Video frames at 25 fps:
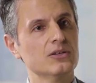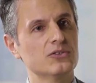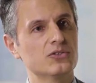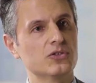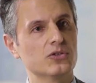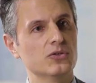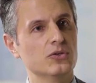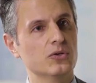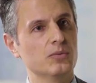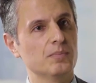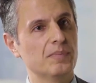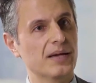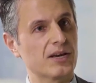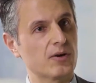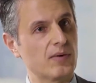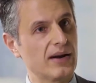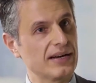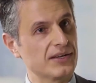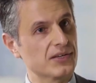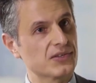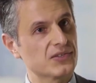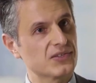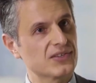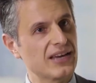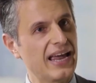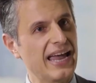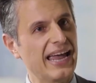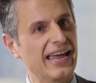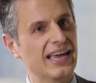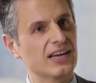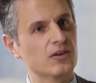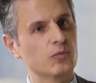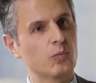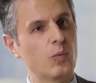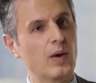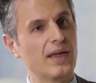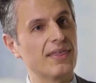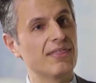to better
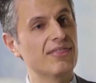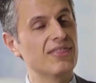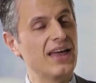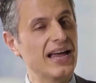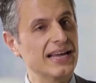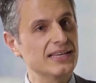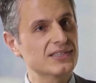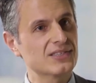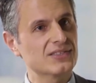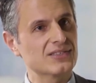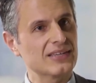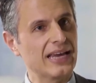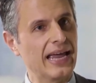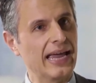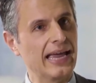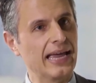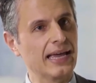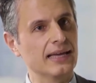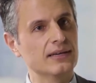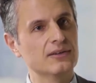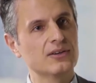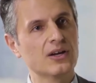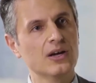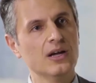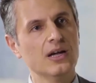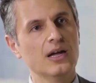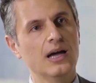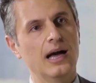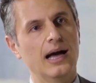understand where they stand